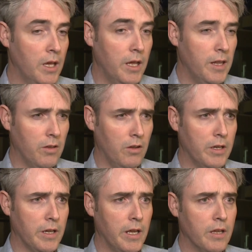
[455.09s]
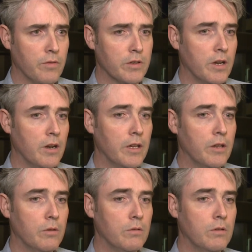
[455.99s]
and that's all you can ask for, Charlie,
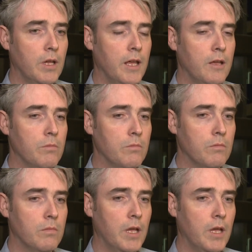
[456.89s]
and